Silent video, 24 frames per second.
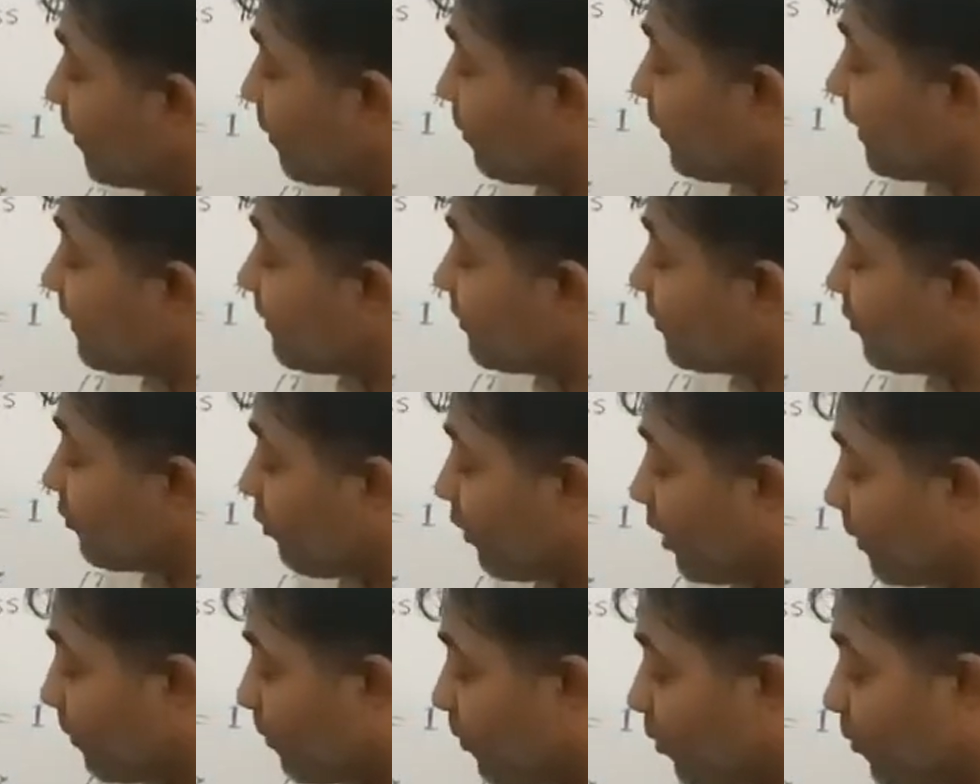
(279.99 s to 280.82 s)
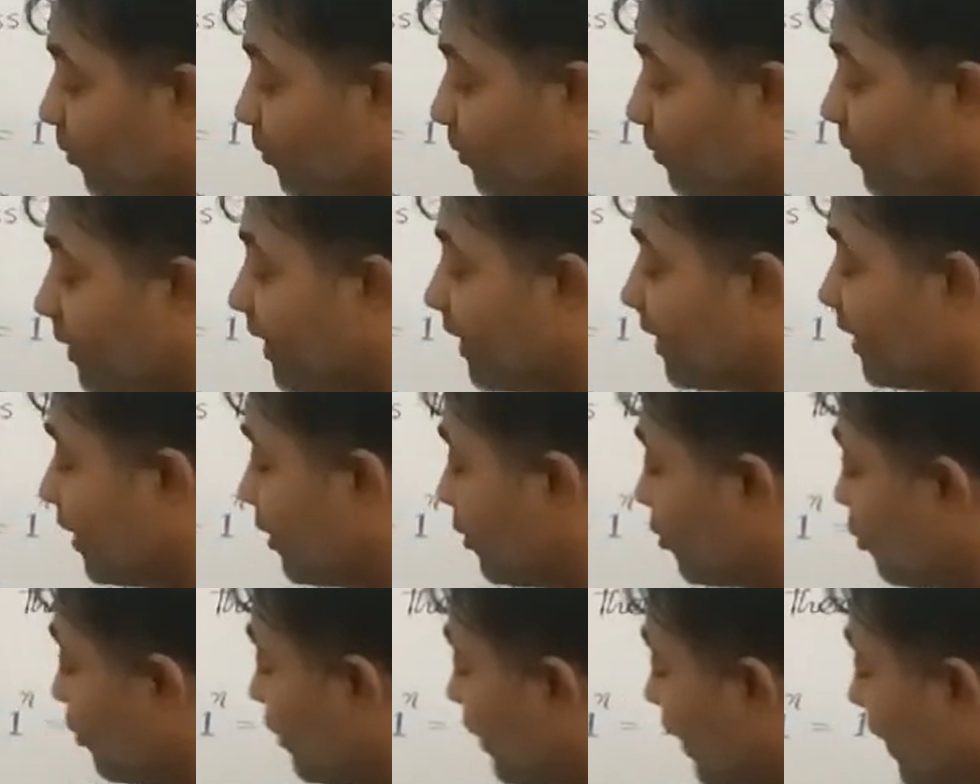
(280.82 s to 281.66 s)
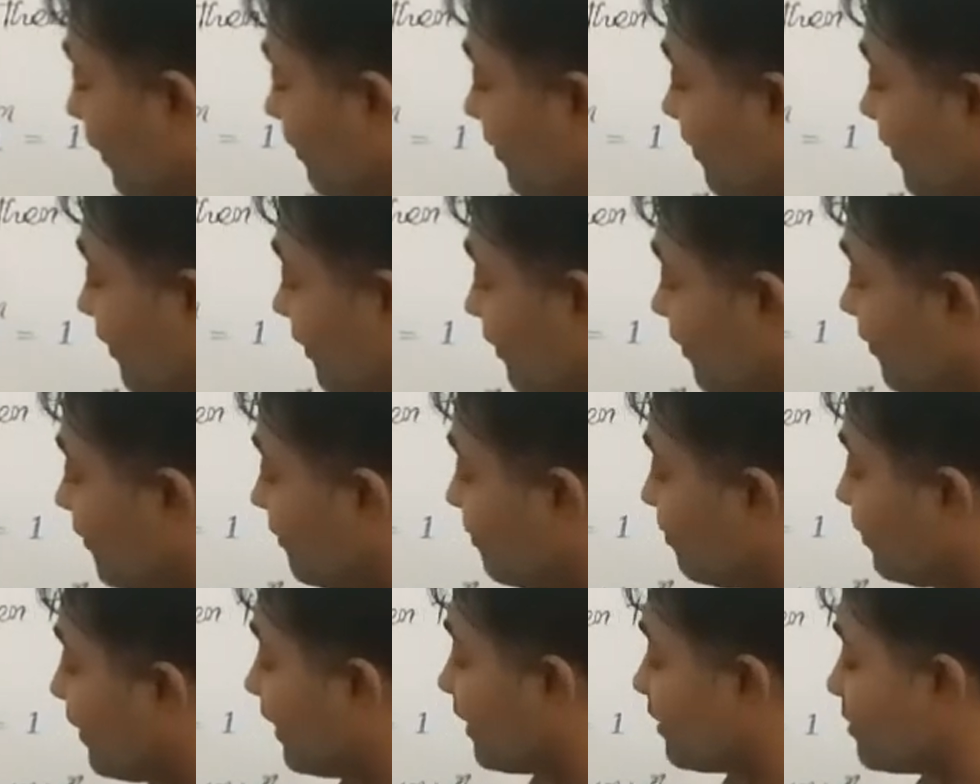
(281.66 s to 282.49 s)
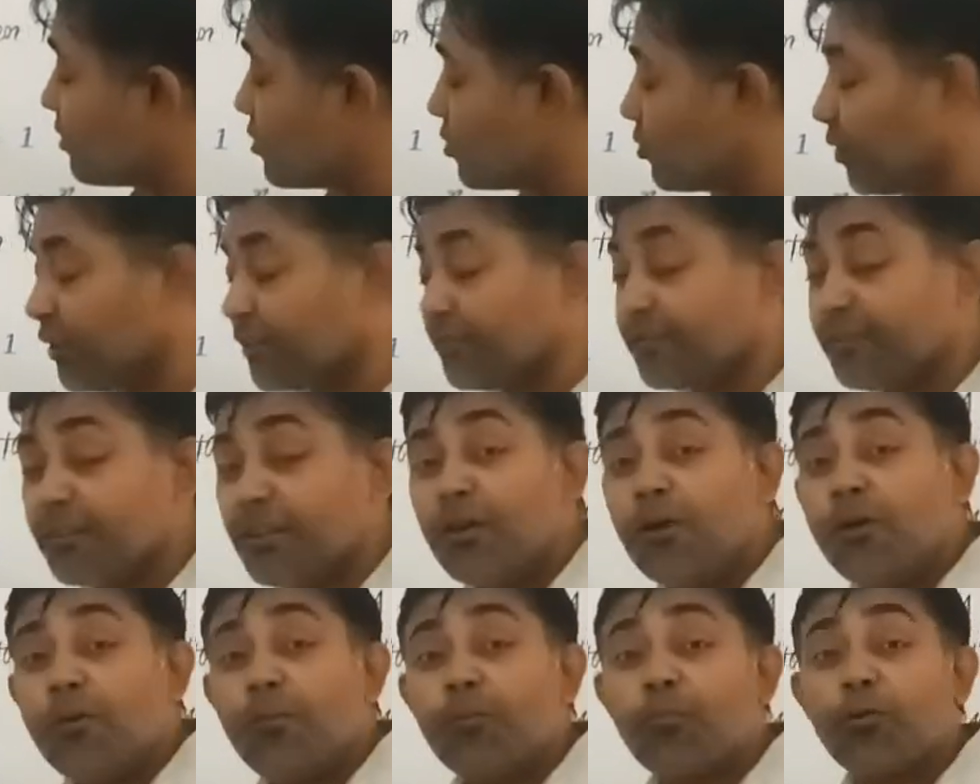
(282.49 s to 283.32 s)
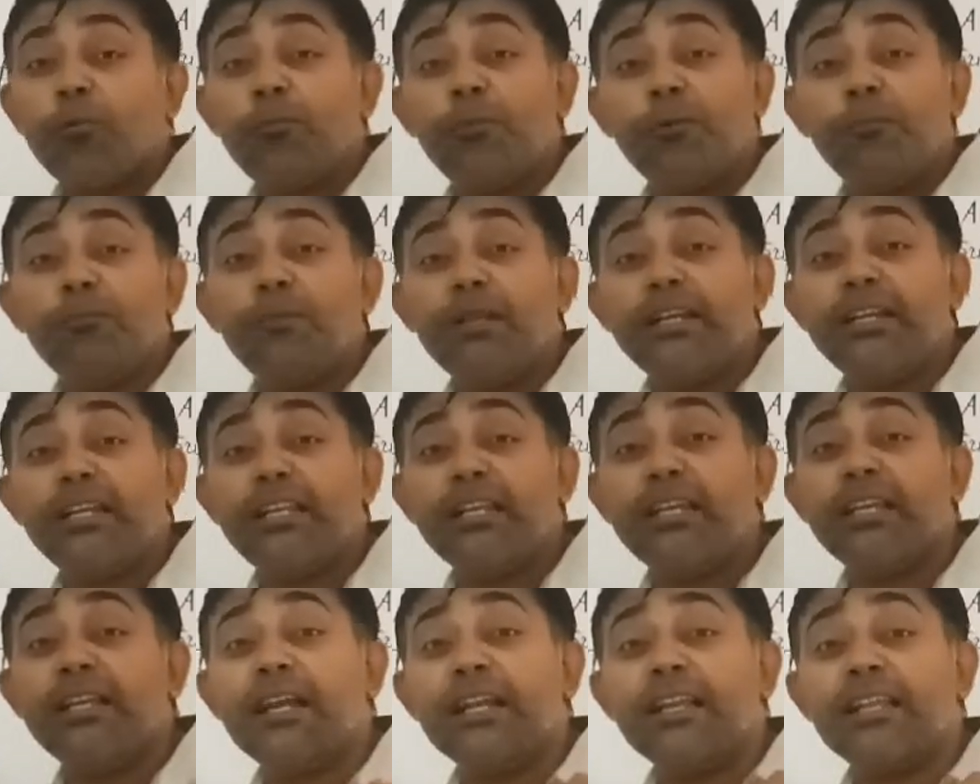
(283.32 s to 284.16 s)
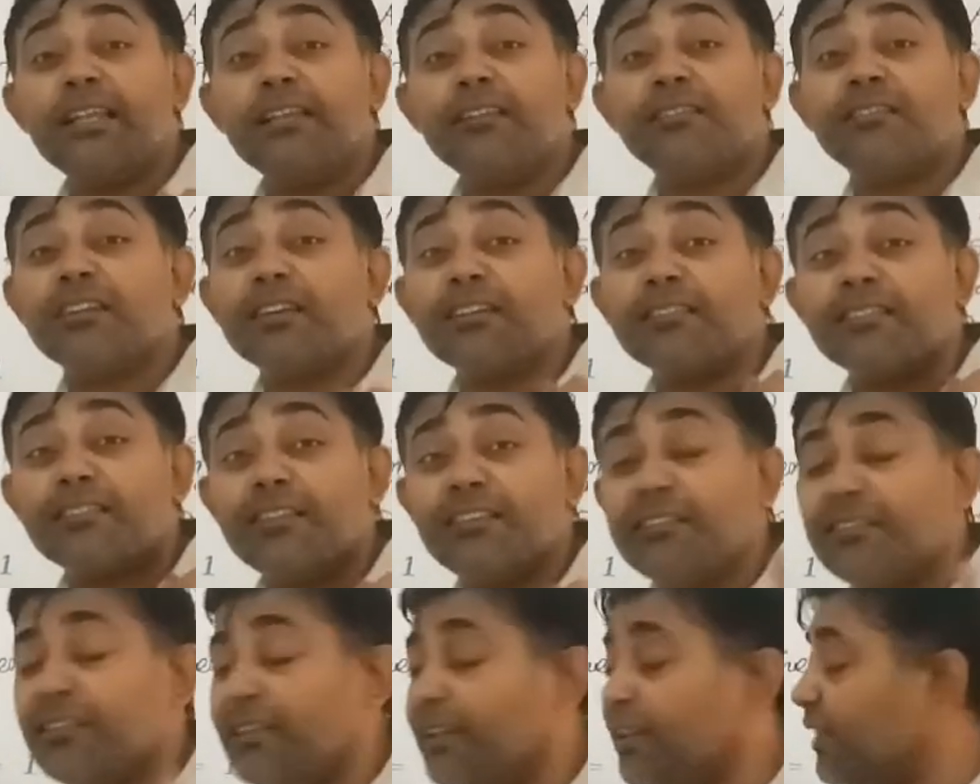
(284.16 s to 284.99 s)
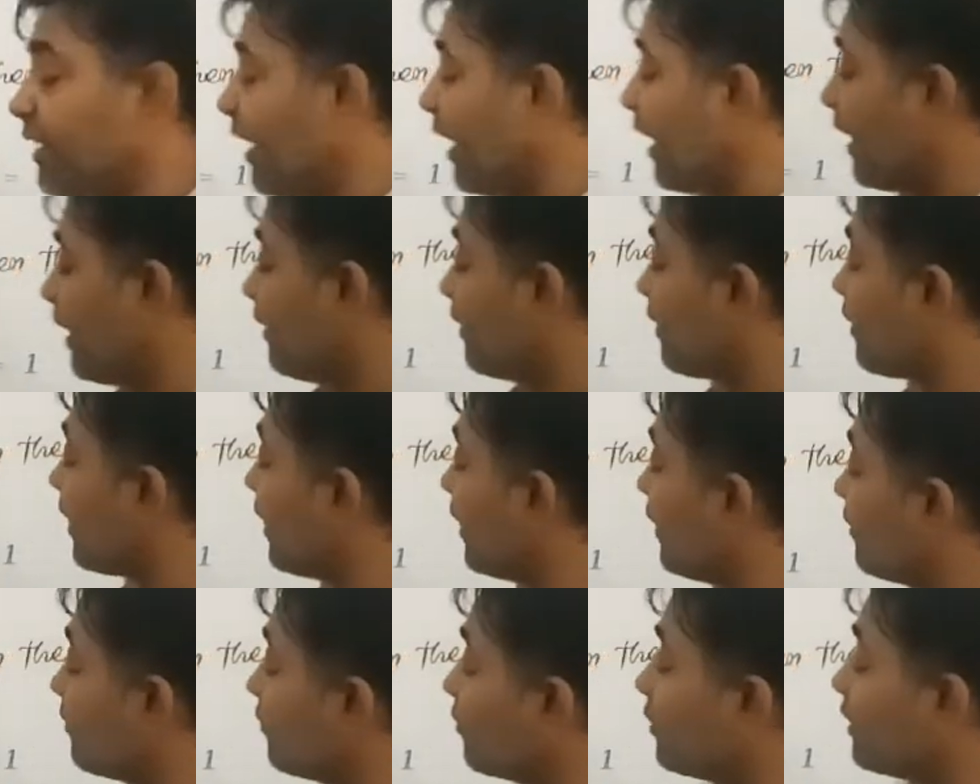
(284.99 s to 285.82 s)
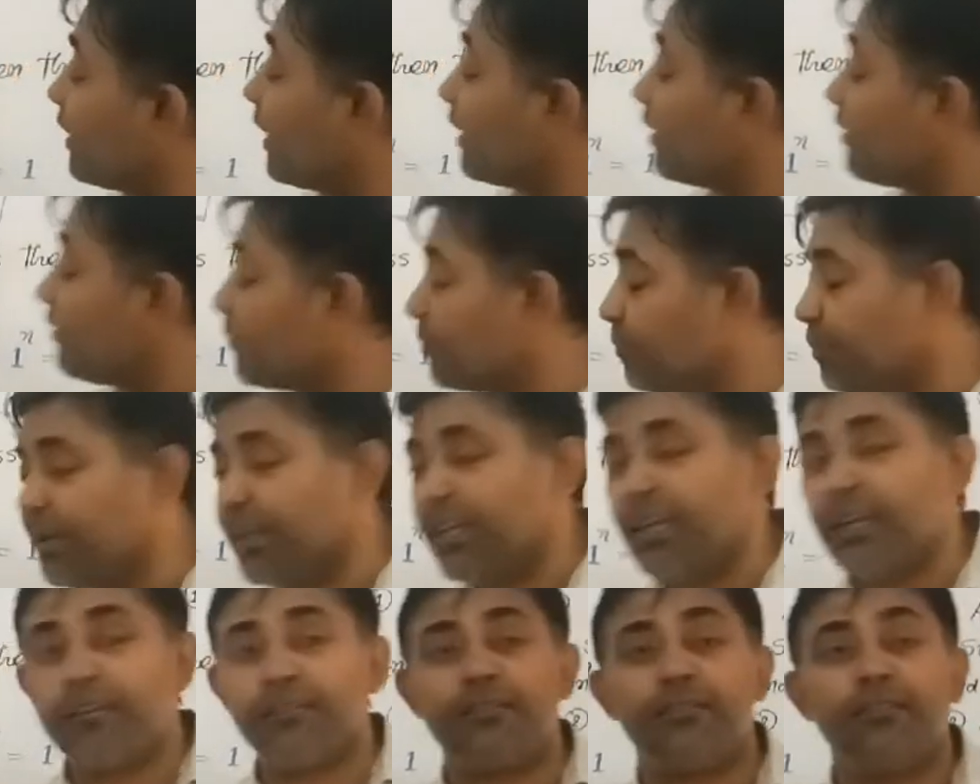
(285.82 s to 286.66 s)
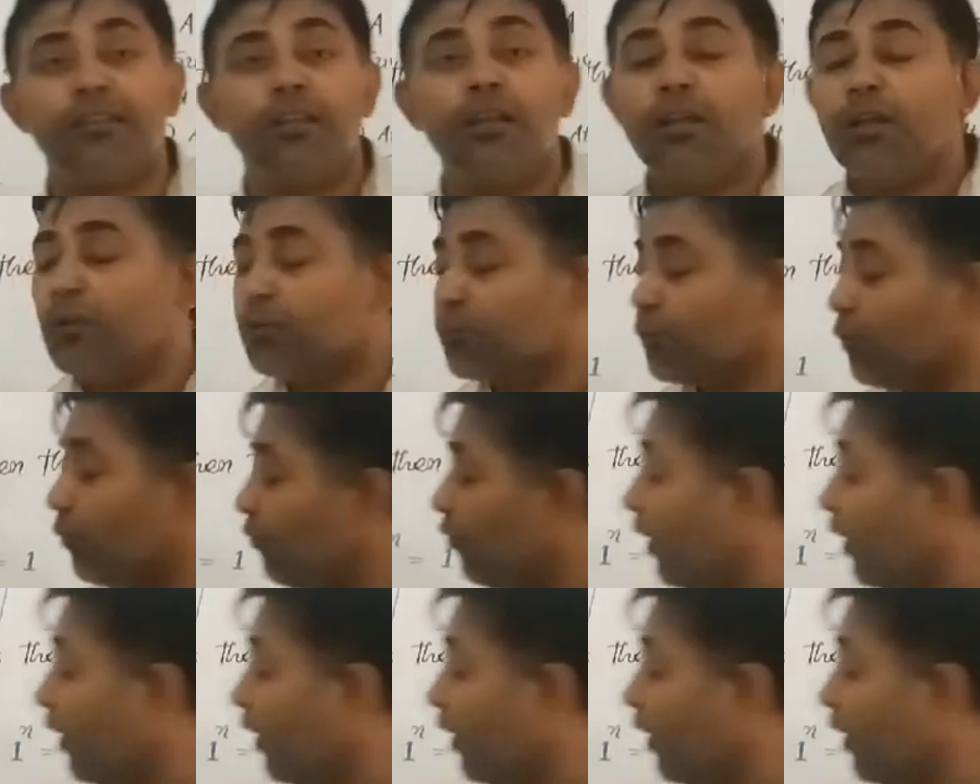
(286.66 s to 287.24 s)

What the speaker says: P square, probability 2 times success. P raised to x, probability getting success in n trial. So that is px. So